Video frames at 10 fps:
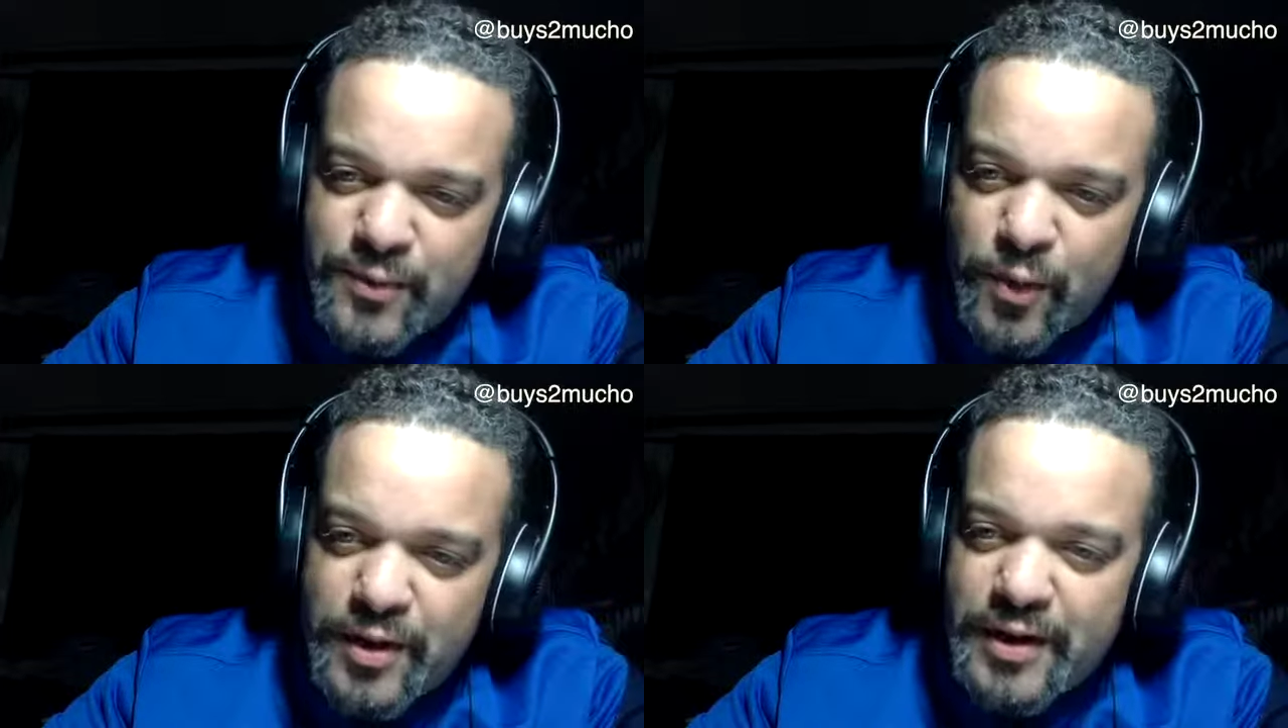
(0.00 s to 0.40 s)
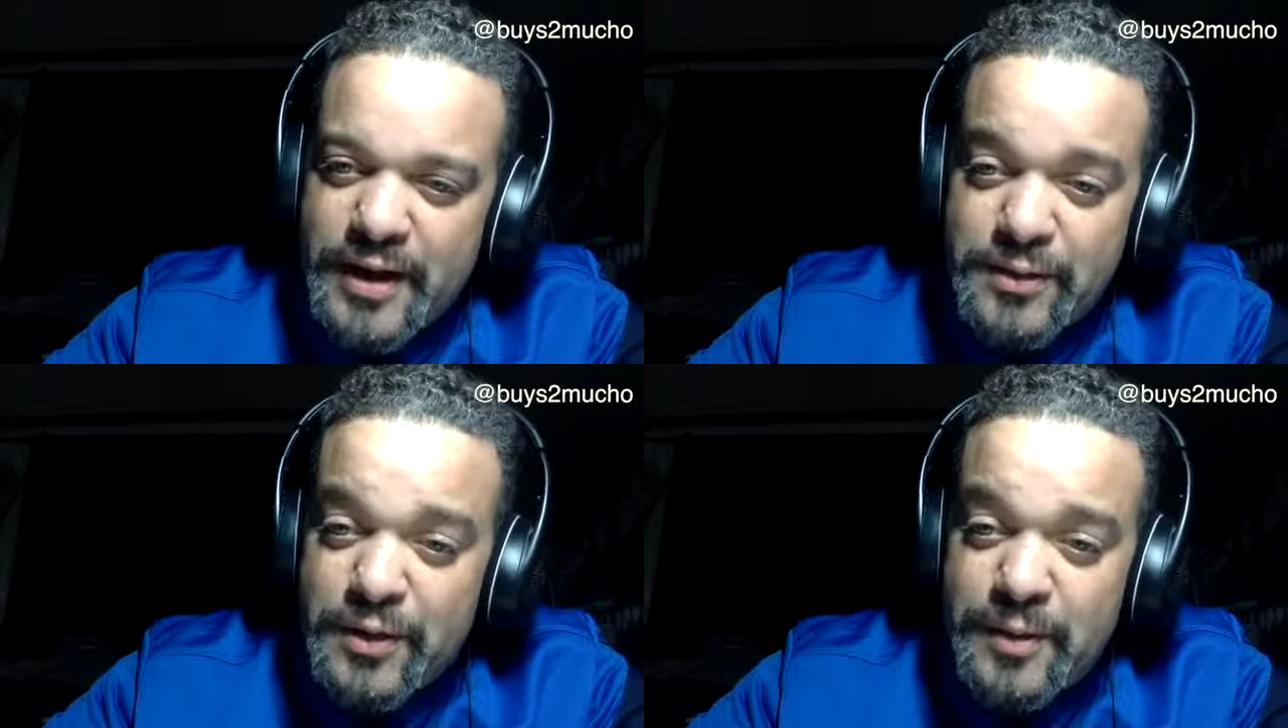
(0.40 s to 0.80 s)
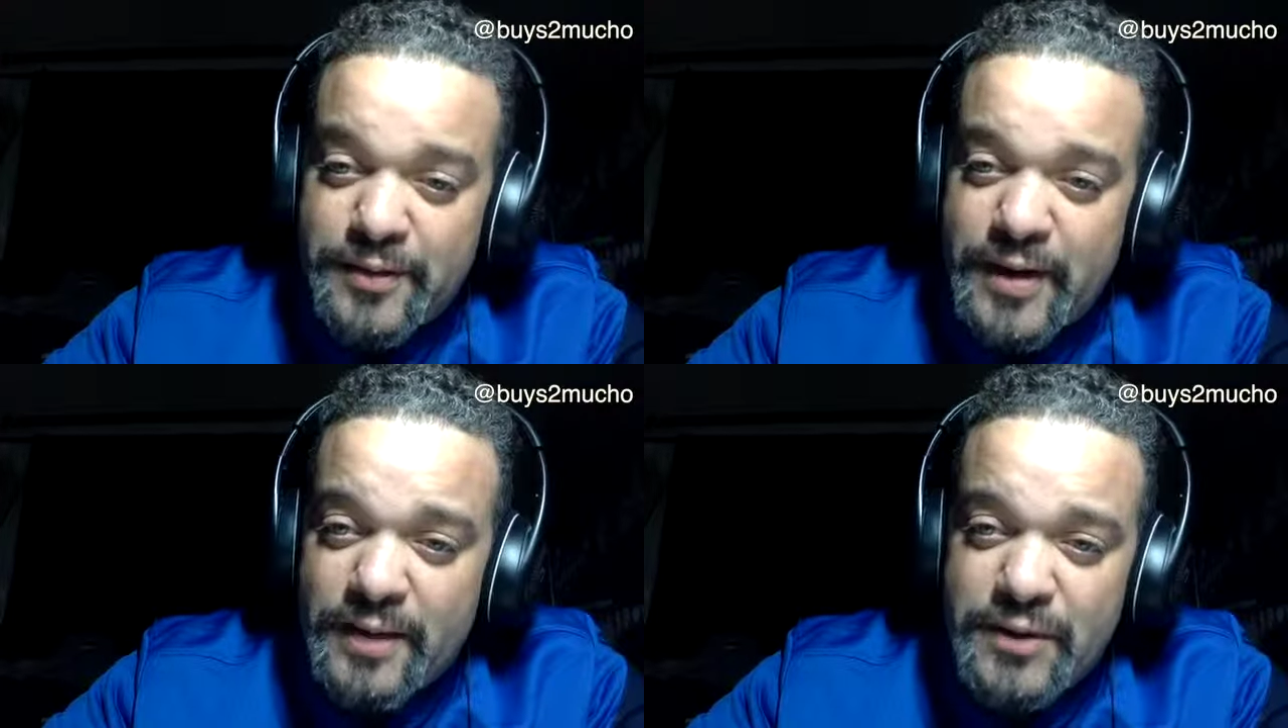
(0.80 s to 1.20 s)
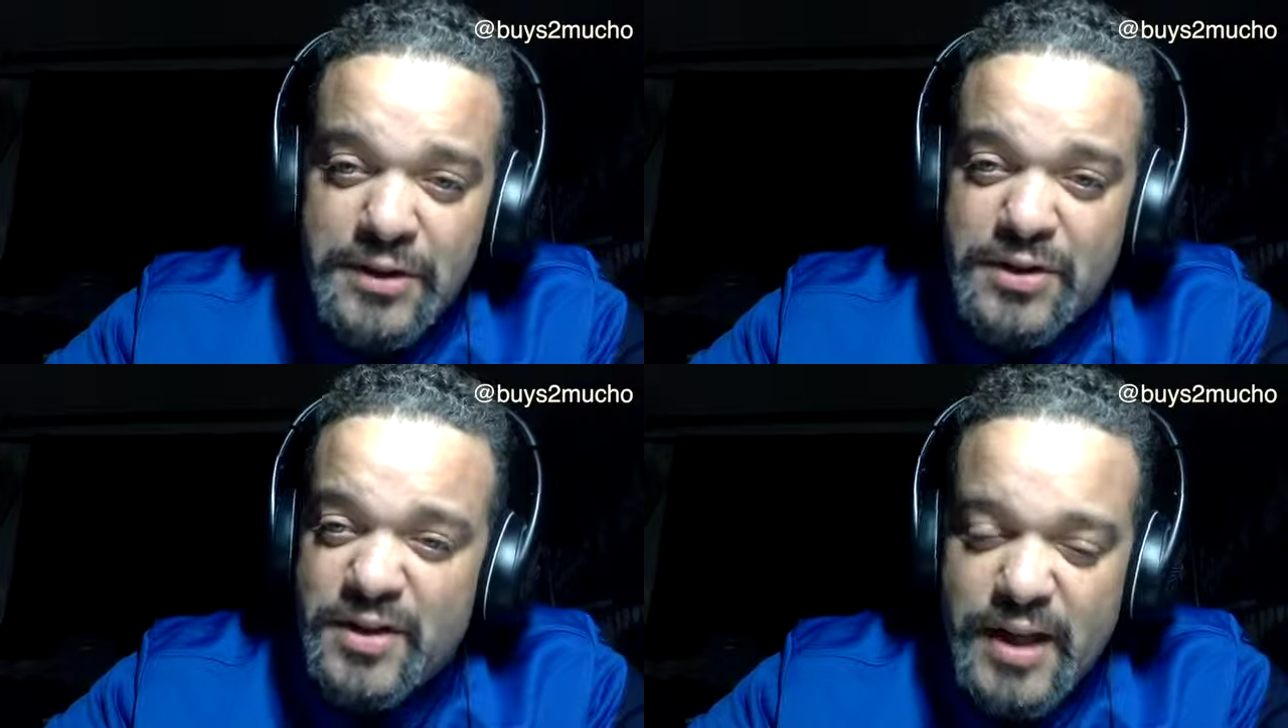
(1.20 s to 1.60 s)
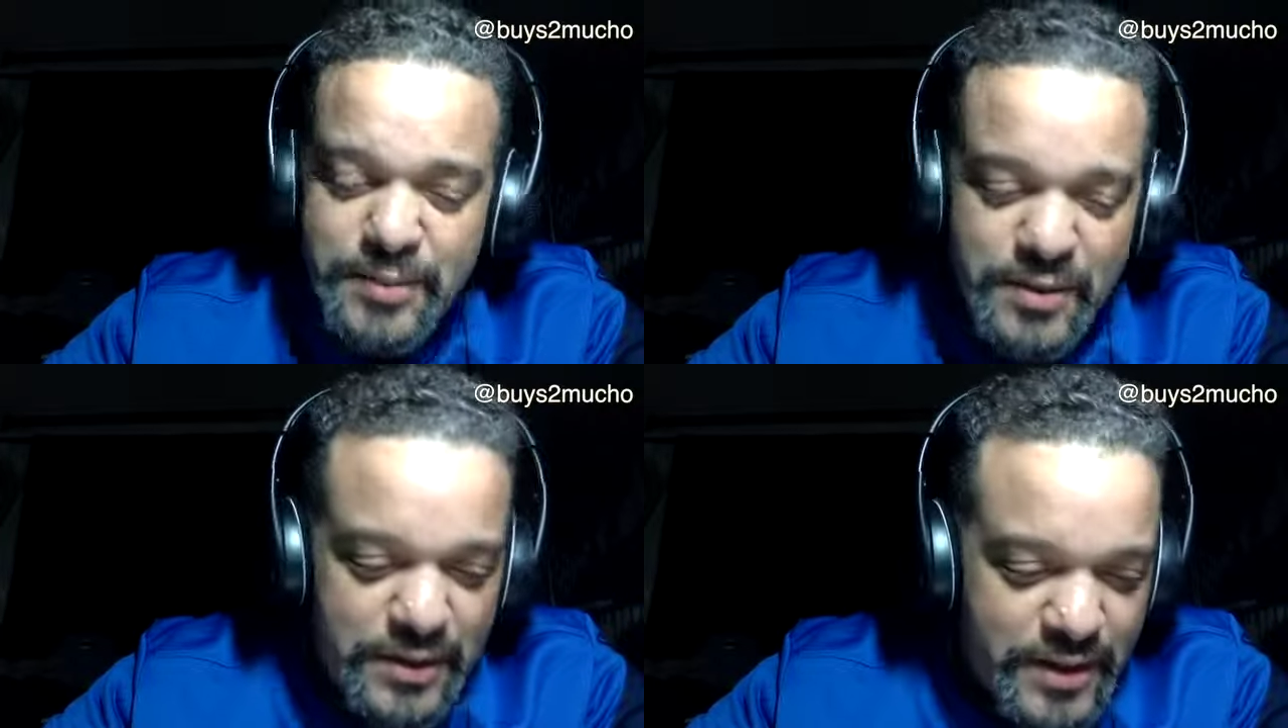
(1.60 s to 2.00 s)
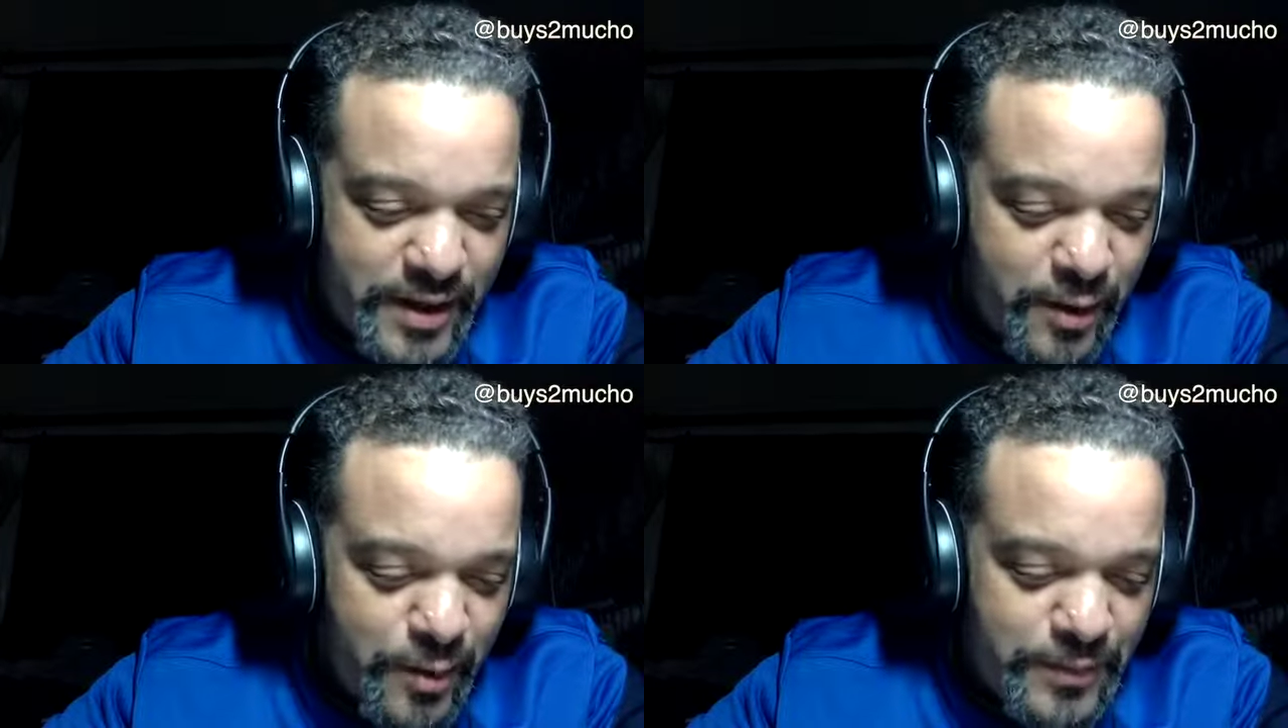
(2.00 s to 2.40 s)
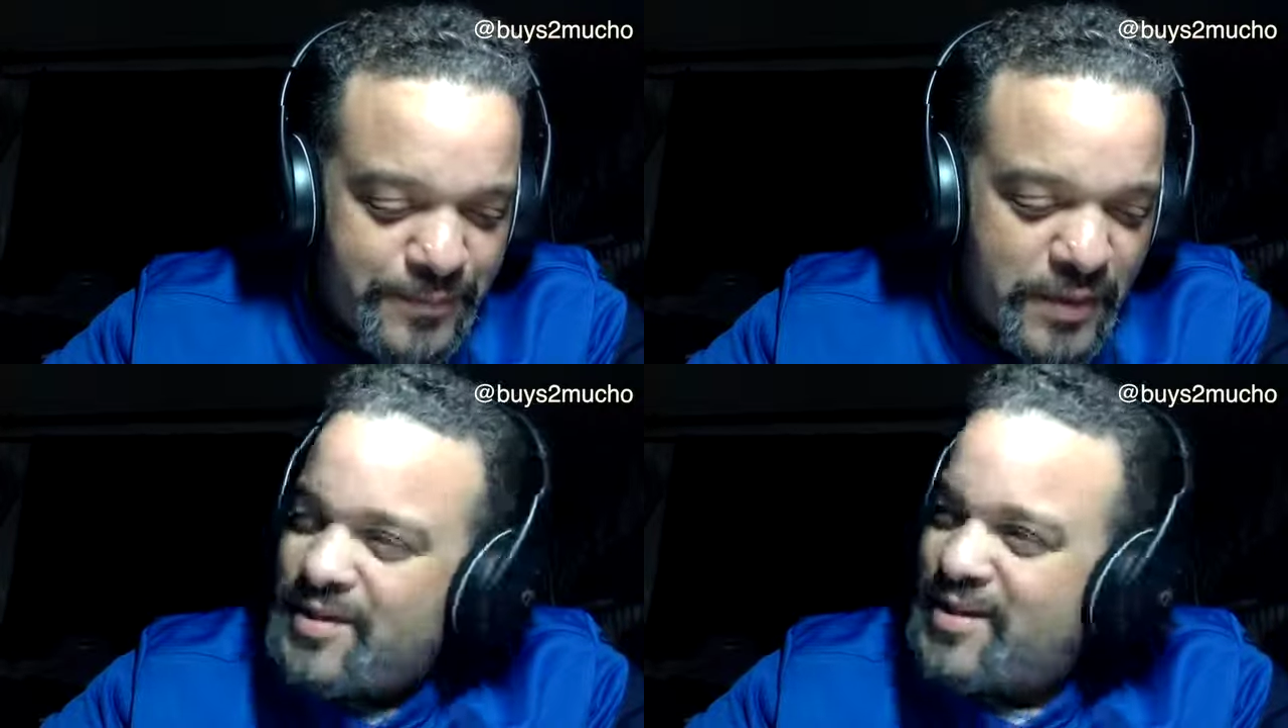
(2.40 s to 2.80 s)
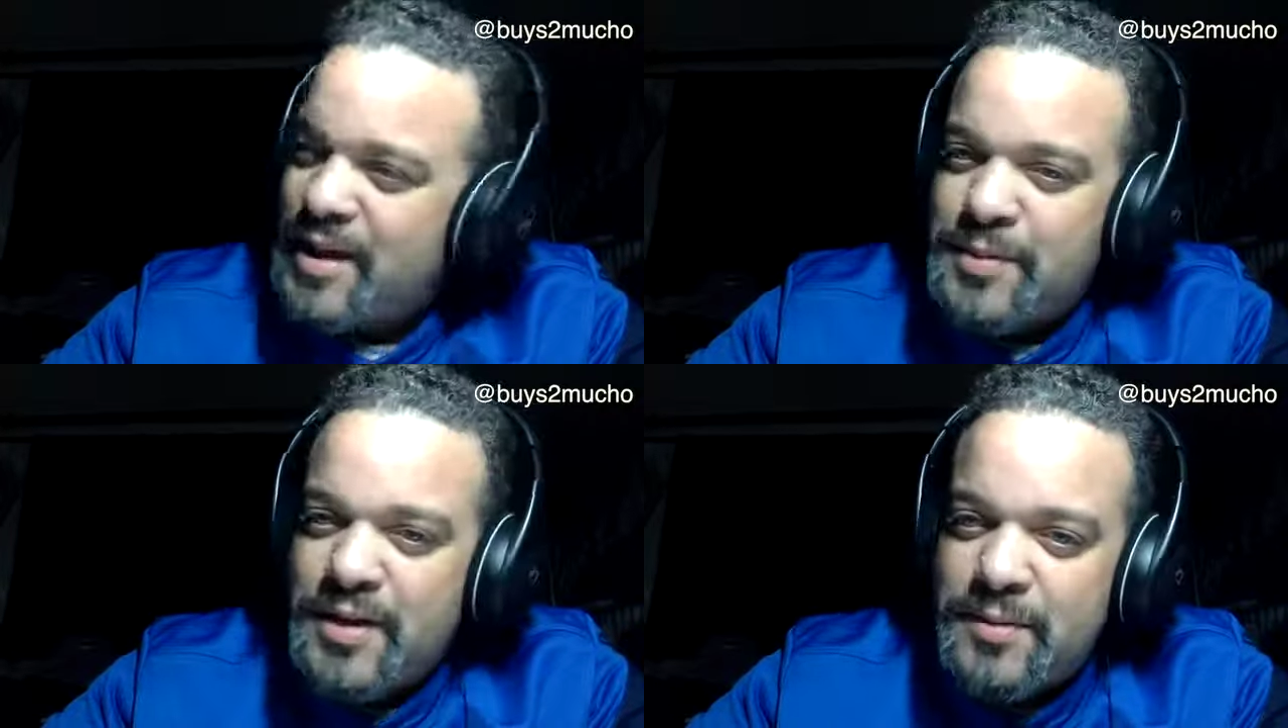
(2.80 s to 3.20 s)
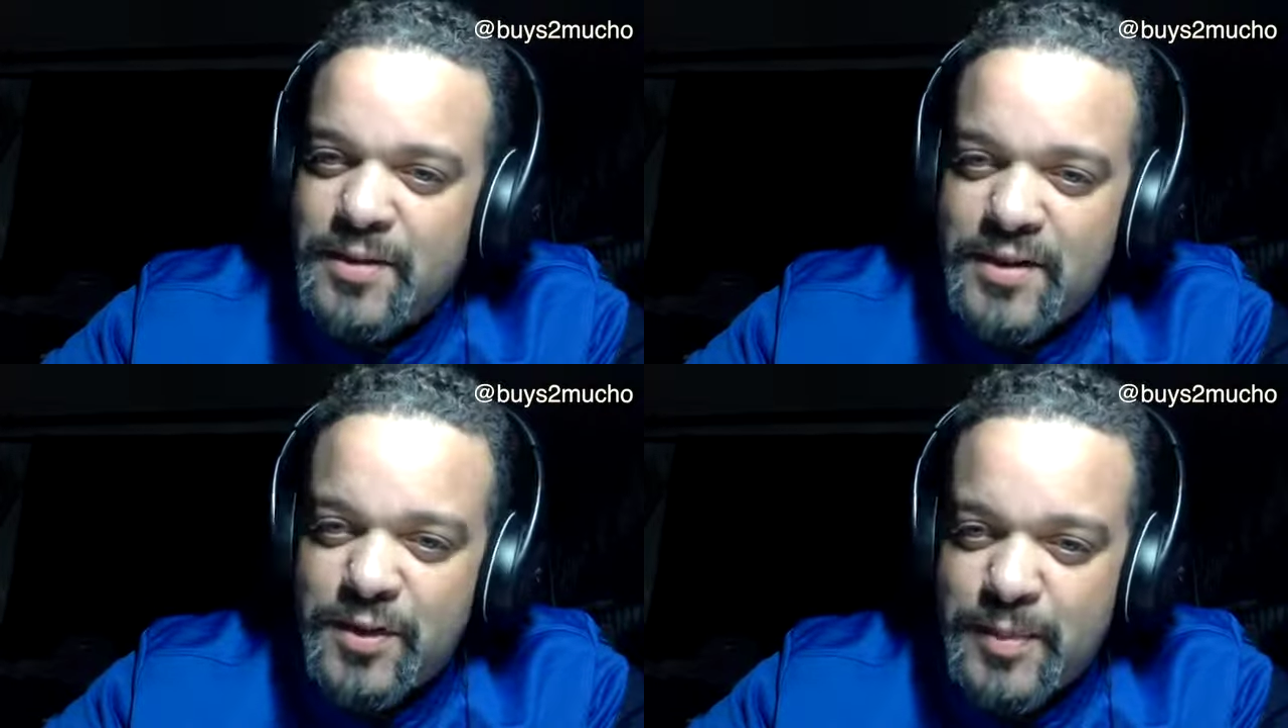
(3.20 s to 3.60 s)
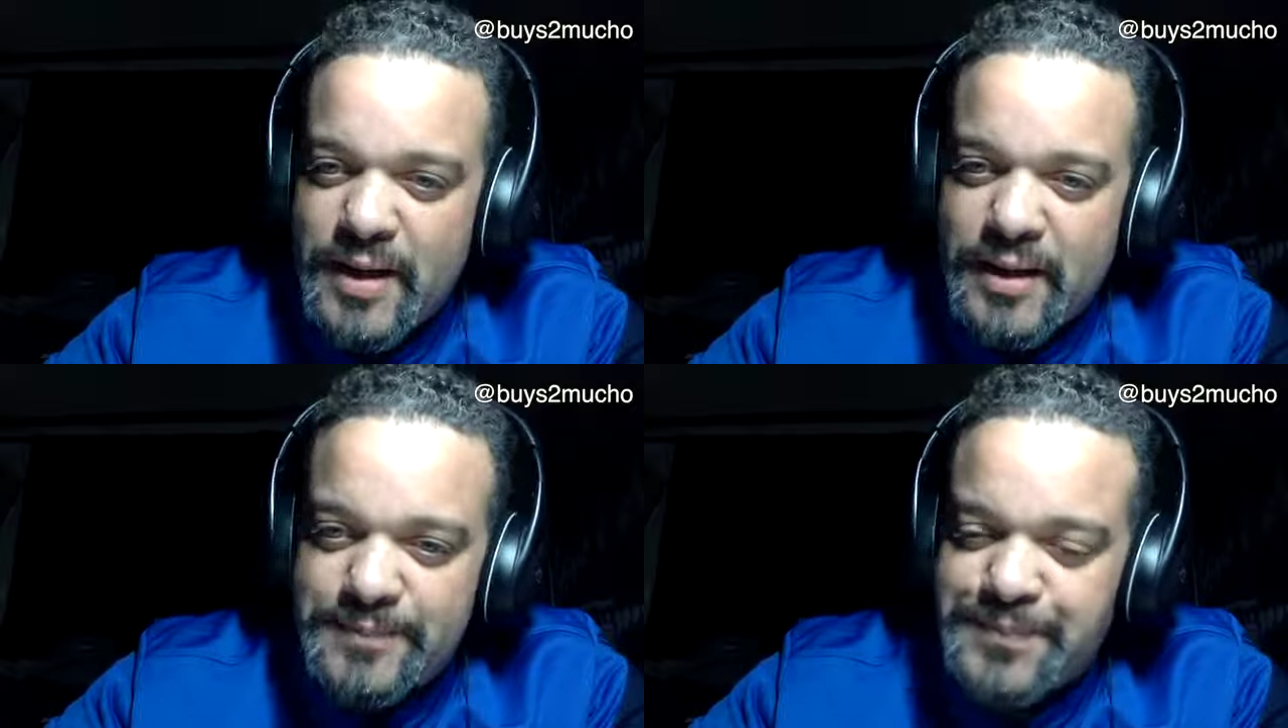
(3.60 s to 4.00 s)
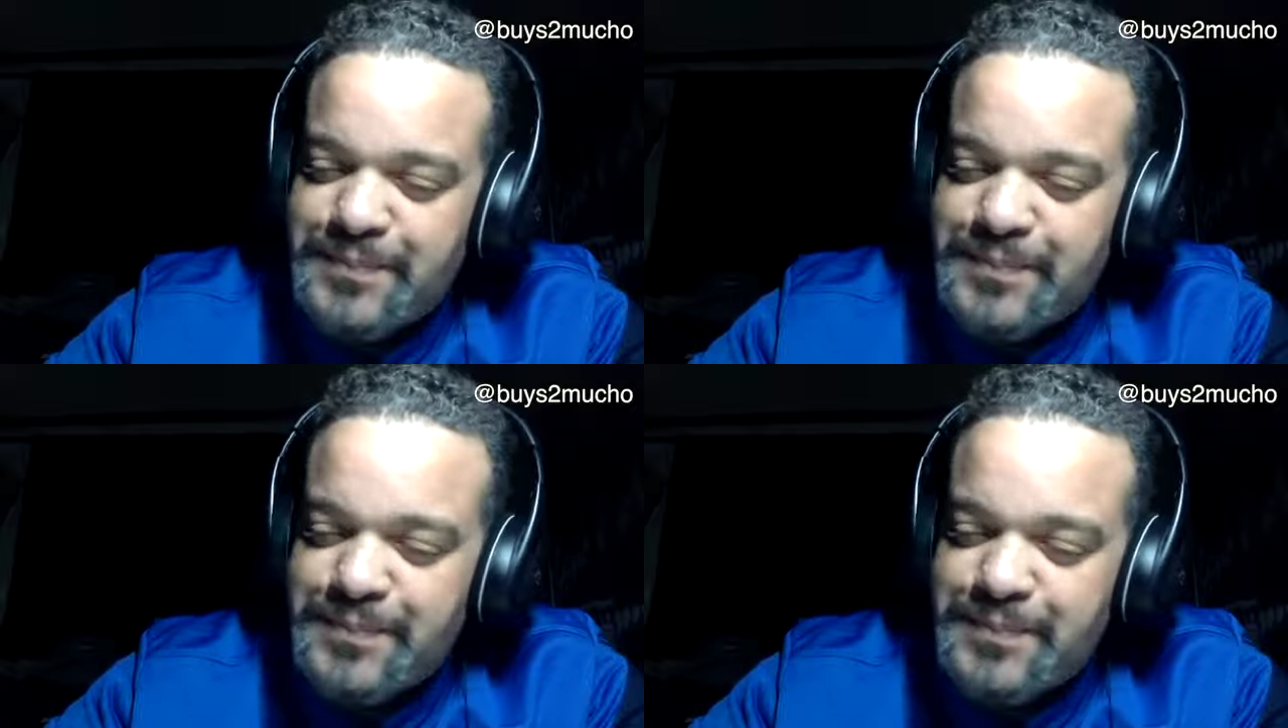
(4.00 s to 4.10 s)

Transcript: 4-0, now it's going to be 5-0. This is absolutely terrible. Steps up to the spot.